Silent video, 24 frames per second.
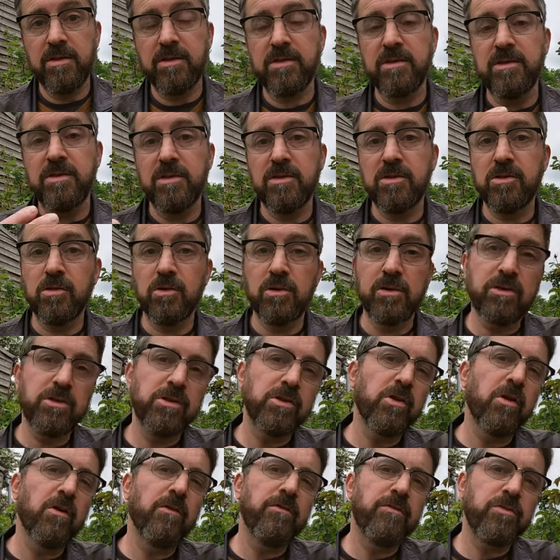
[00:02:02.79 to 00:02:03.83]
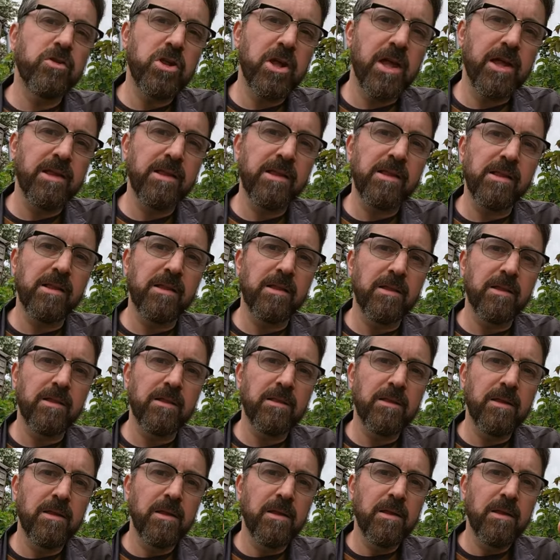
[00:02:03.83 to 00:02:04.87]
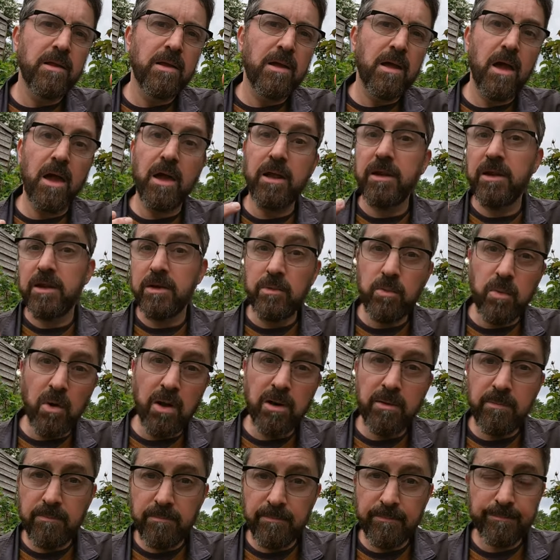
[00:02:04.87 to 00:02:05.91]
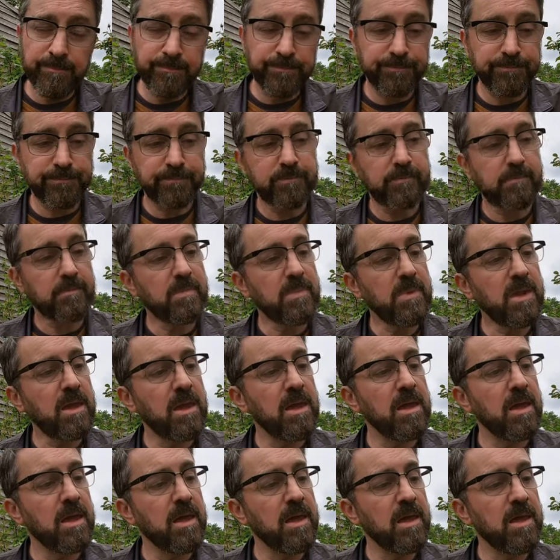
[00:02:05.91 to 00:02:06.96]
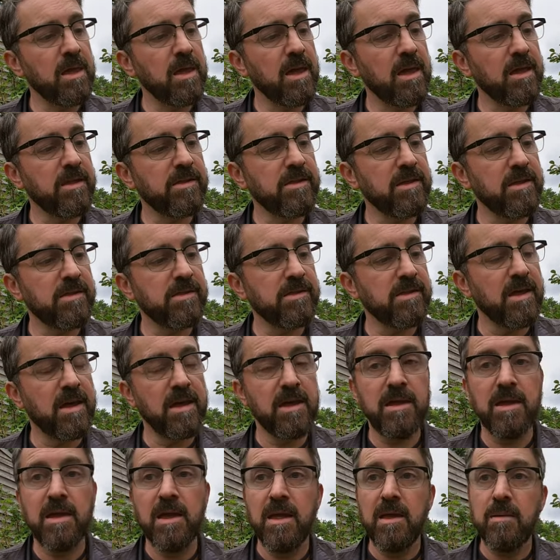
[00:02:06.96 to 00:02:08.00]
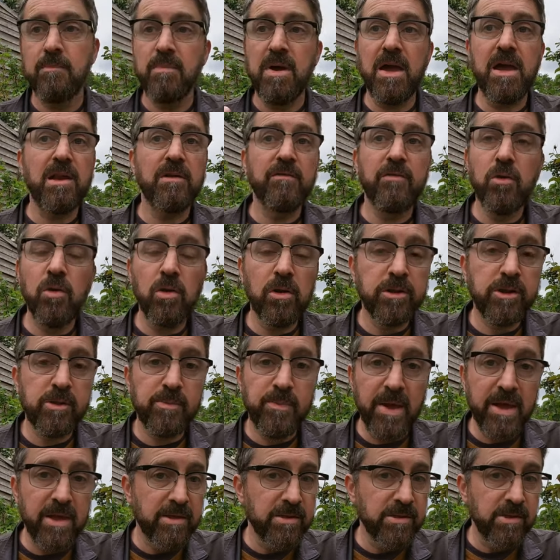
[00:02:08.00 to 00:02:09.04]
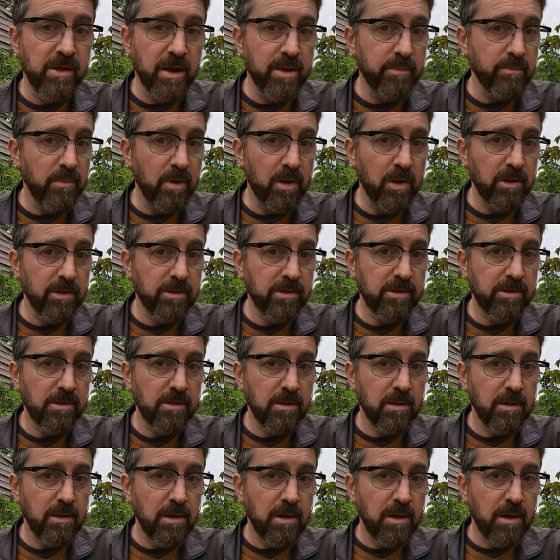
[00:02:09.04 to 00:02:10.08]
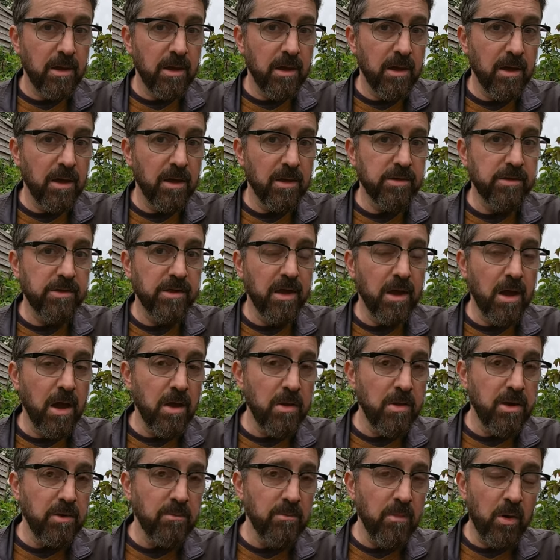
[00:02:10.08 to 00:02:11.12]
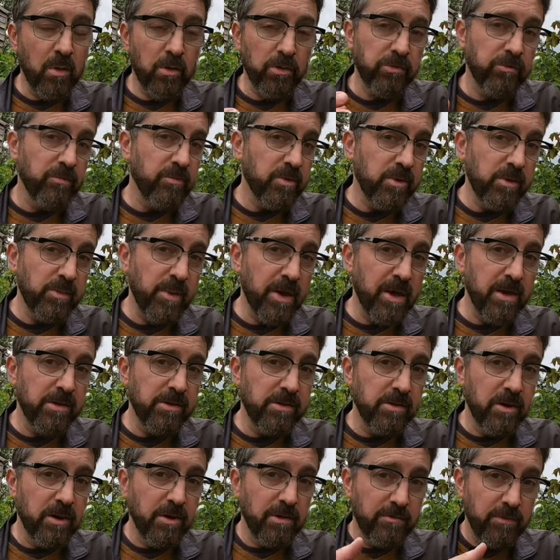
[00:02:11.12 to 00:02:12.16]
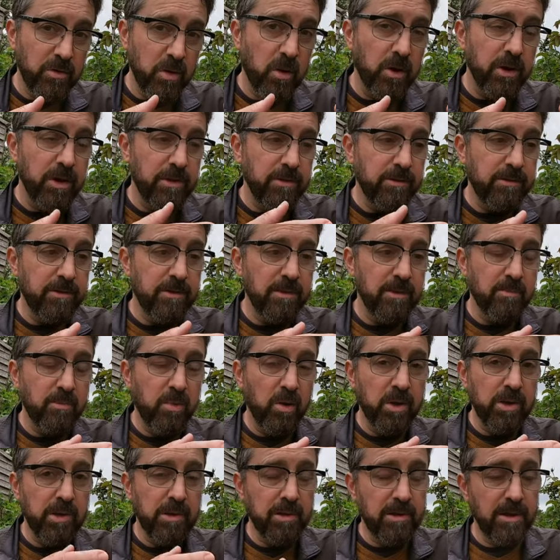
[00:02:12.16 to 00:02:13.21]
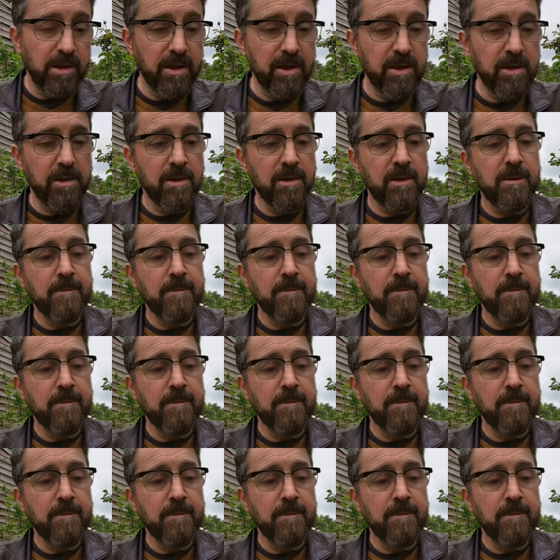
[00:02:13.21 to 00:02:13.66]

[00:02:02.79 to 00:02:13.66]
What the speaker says: this is the sort of soft, gentle, honeyed one, as they say, made of all Speyside malts. So only malts from Speyside have gone into the bottle here.